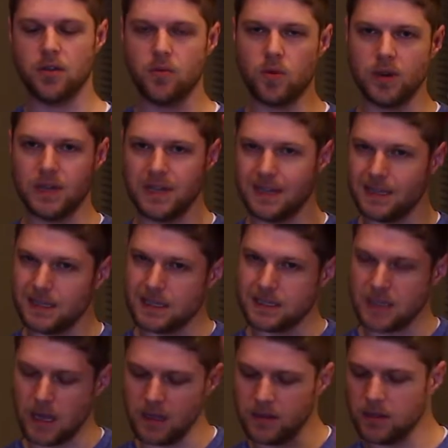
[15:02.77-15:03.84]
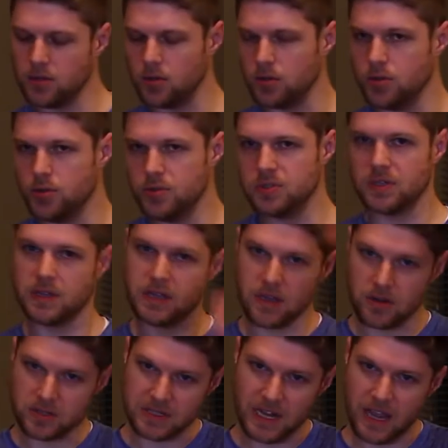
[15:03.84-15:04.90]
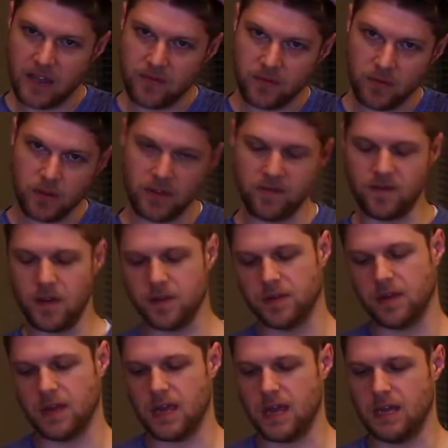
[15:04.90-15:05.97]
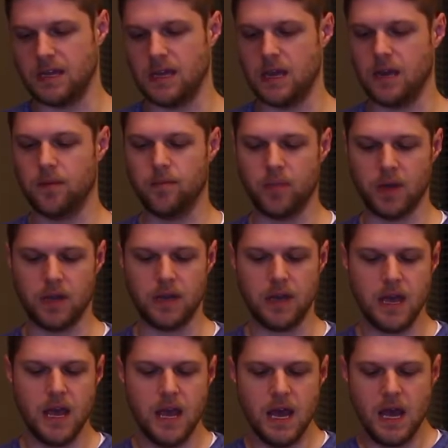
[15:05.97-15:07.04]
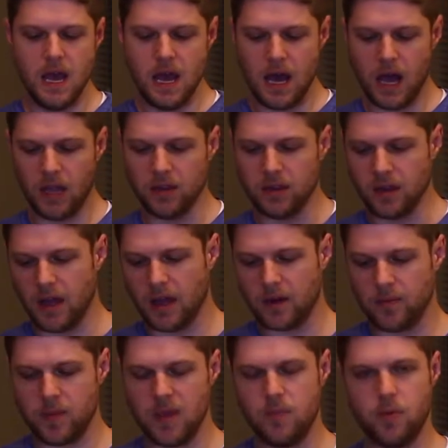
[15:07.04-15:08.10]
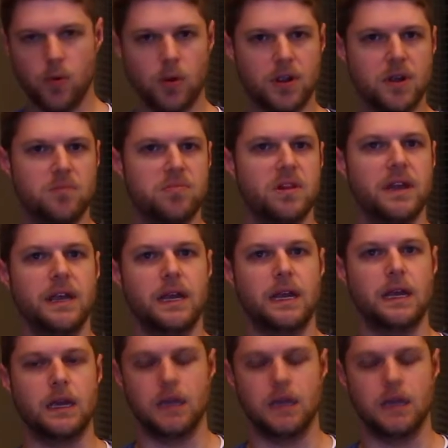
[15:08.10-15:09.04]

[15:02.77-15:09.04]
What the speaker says: one is a little loose on the ears, and I haven't really felt on the head yet. But a lot of people were complaining